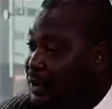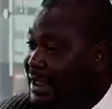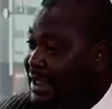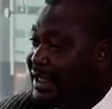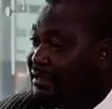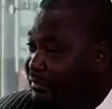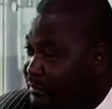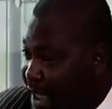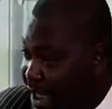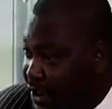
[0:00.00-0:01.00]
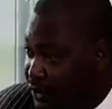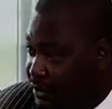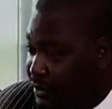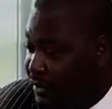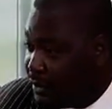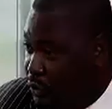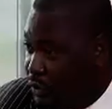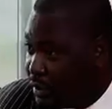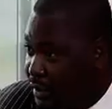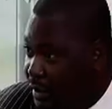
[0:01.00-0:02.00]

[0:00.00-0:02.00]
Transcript: years. Mark you, Noor,